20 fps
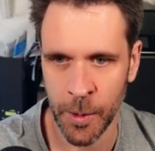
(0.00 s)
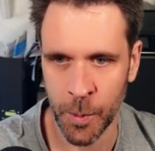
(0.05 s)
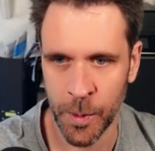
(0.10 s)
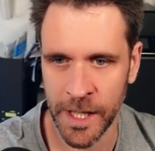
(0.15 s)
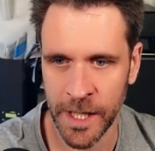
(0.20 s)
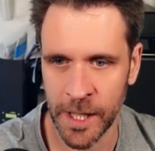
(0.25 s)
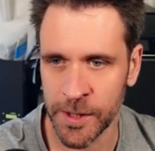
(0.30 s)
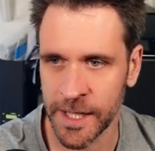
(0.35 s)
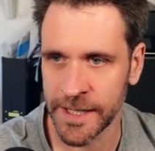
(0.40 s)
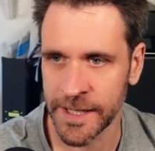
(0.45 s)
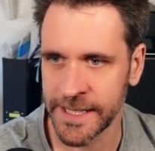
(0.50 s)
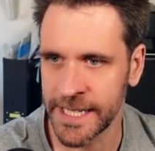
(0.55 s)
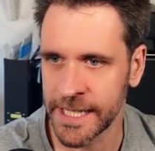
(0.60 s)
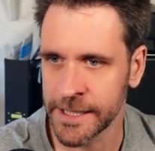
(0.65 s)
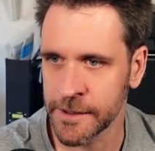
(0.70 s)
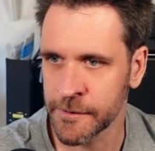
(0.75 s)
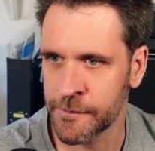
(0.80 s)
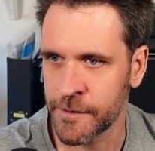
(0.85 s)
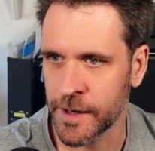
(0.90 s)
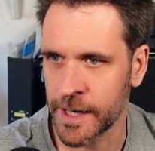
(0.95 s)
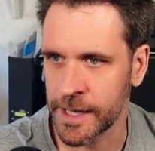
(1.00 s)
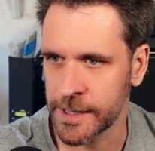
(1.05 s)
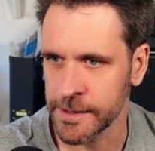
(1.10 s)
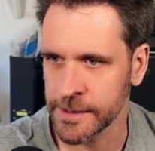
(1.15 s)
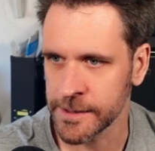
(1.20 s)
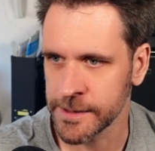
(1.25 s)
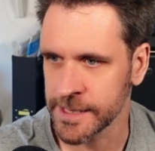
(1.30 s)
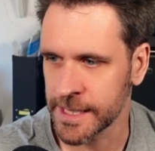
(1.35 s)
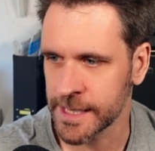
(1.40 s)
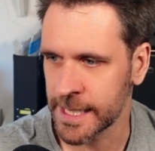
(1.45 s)
When I at the other
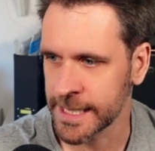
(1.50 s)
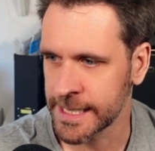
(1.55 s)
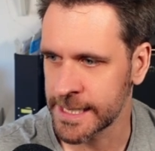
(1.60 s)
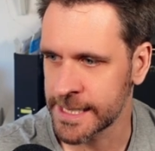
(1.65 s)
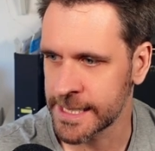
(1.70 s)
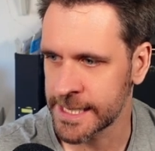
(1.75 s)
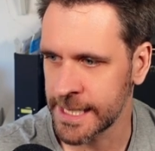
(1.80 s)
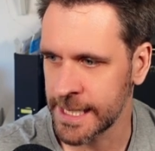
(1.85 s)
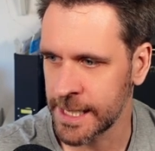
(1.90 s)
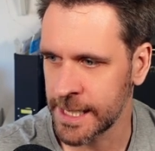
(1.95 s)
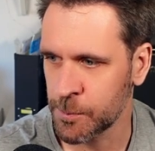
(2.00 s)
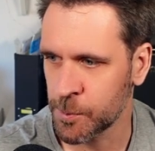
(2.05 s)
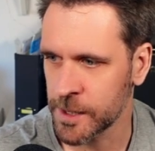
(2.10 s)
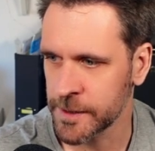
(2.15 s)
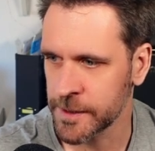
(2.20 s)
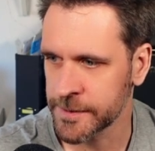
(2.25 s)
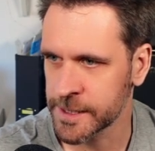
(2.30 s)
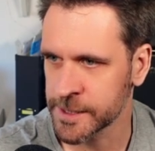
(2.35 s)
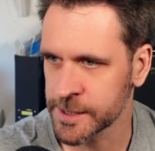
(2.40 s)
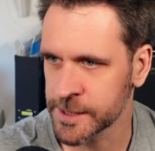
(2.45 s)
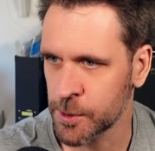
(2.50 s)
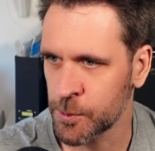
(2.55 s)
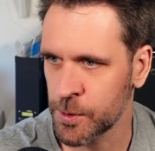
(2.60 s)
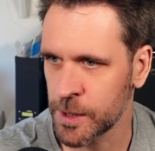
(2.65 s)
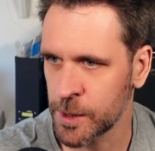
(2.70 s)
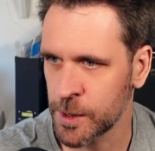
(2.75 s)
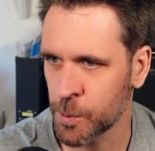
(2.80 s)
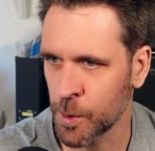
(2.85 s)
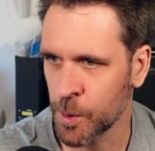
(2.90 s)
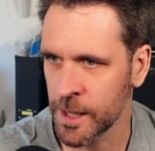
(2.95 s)
files, I can see, there's
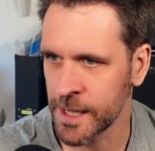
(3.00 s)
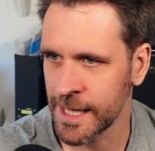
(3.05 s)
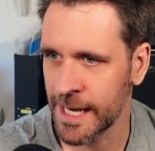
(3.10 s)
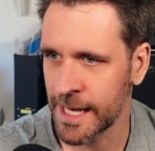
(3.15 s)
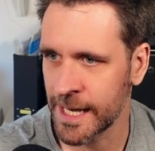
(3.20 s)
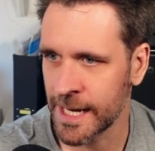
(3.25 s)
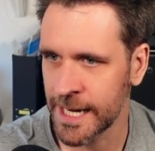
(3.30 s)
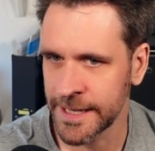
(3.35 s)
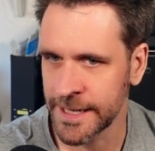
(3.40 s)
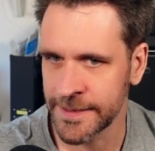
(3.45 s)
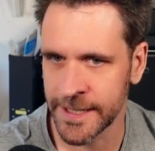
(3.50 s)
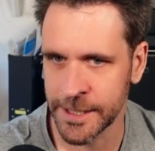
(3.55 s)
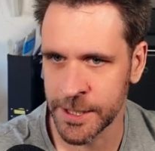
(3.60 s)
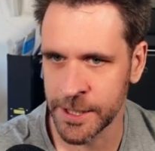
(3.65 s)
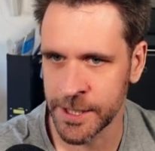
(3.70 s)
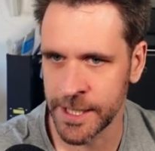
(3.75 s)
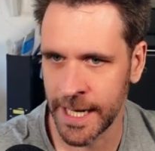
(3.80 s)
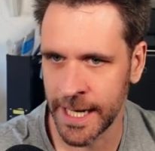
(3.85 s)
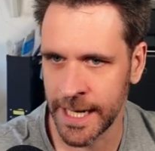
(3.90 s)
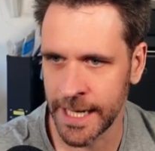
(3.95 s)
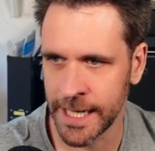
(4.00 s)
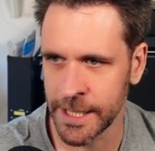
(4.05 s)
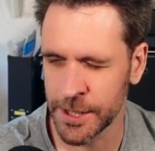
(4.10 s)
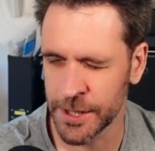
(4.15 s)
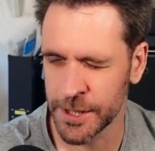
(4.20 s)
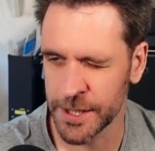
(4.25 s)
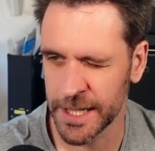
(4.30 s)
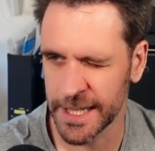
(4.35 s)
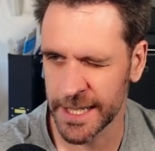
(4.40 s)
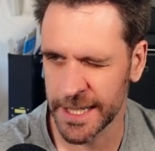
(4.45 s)
only one line that
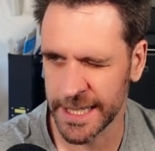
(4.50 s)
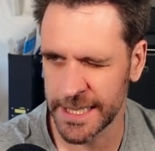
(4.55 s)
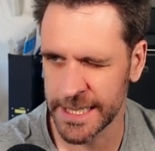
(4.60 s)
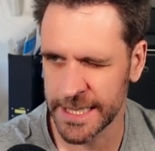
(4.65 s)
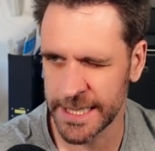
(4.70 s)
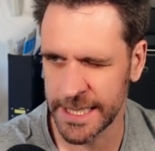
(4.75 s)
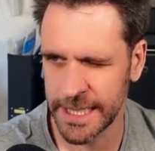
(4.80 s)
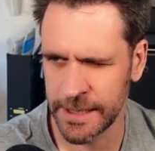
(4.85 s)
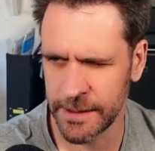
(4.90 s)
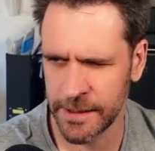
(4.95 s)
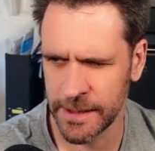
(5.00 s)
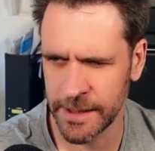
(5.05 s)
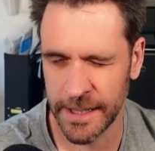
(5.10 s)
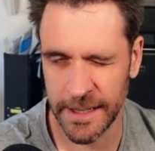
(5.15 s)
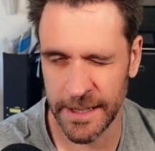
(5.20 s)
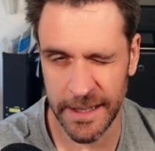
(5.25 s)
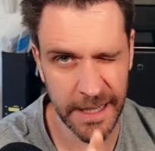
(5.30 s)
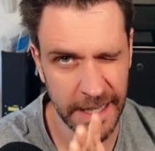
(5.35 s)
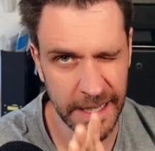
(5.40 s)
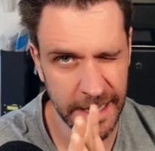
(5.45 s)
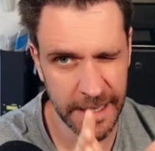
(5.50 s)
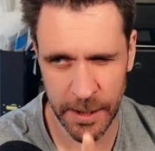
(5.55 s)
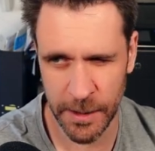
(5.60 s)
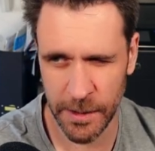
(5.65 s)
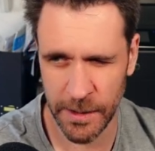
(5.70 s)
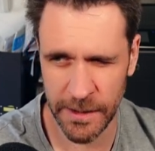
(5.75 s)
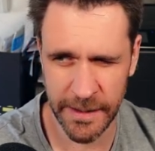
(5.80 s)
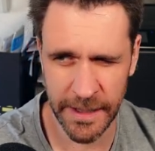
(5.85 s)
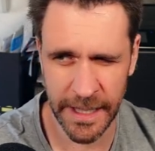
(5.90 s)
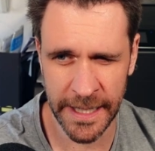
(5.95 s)
changed, and I can see
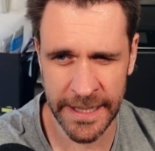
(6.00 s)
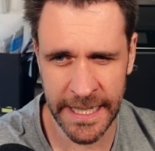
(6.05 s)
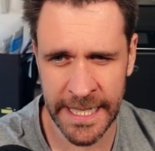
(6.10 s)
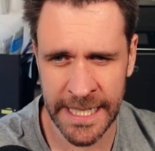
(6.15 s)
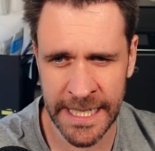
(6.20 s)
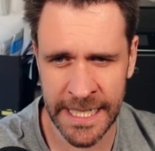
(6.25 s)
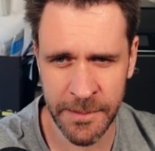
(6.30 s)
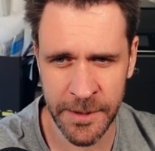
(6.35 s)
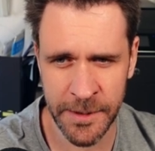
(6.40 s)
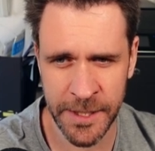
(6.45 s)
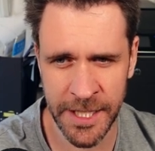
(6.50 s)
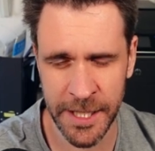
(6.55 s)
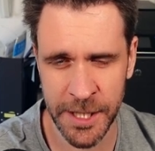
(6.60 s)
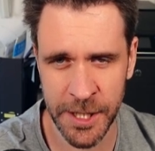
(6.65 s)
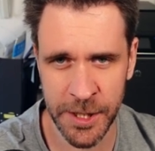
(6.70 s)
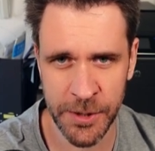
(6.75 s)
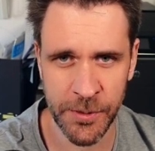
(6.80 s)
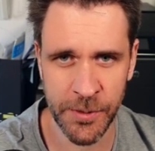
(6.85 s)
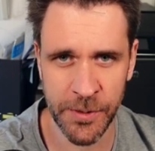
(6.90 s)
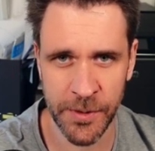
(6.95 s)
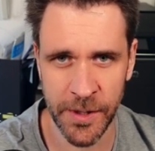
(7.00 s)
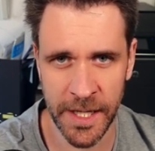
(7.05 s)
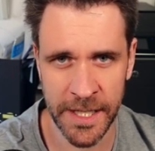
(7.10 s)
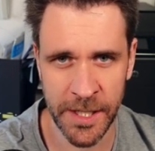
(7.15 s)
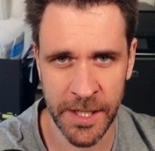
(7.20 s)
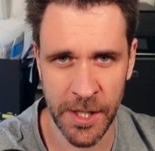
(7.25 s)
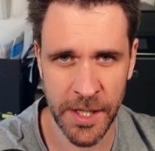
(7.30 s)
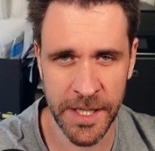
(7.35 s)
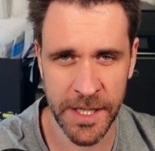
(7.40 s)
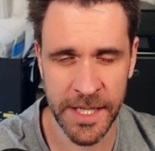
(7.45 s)
an enum changed to a
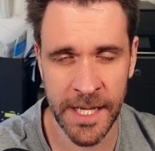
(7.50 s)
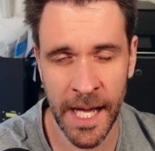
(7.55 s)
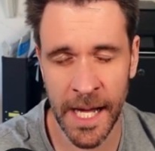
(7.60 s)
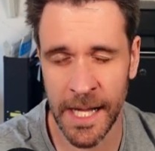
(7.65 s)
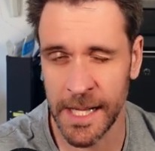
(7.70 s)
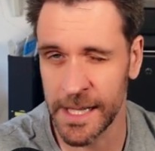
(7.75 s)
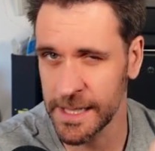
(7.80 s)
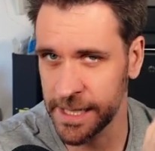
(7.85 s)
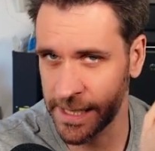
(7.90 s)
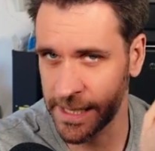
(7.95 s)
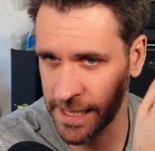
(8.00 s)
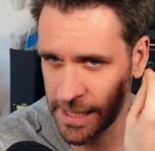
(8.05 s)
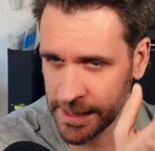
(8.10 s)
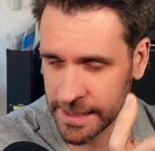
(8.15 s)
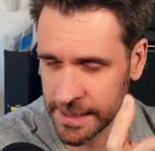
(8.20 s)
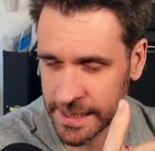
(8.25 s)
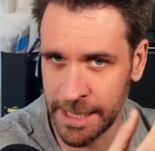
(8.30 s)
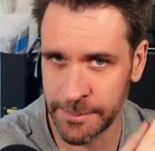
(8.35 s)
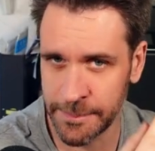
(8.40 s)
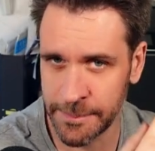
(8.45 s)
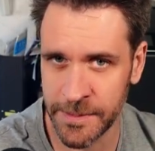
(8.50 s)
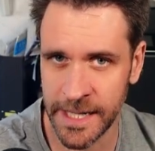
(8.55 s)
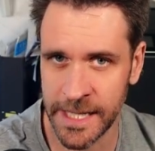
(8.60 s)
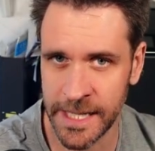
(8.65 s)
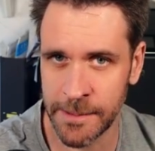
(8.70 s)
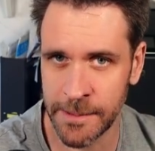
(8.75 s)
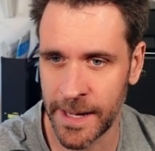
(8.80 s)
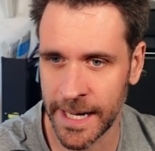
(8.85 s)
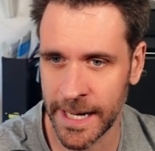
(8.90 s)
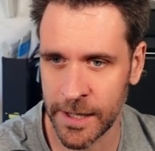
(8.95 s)
not null, and I'll keep that in
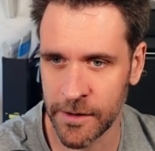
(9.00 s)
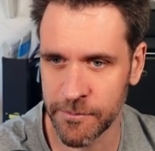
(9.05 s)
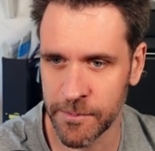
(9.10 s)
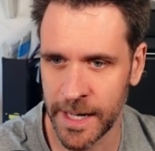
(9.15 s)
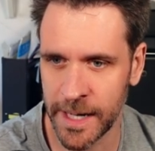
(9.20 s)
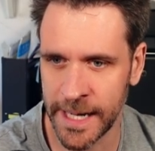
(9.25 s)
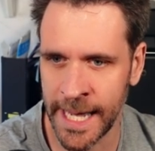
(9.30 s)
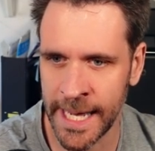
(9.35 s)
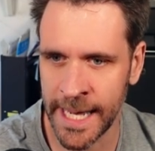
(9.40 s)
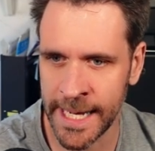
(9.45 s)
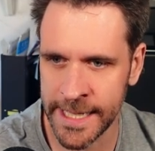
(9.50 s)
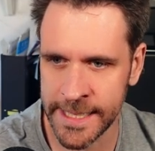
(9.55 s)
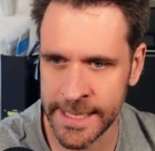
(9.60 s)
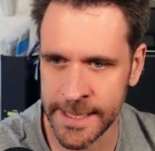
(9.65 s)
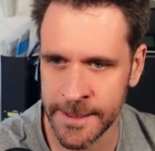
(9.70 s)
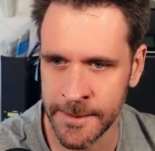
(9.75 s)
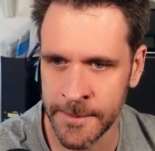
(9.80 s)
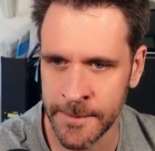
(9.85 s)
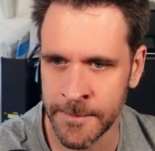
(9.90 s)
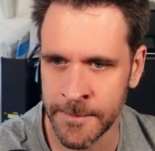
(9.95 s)
the back of my head.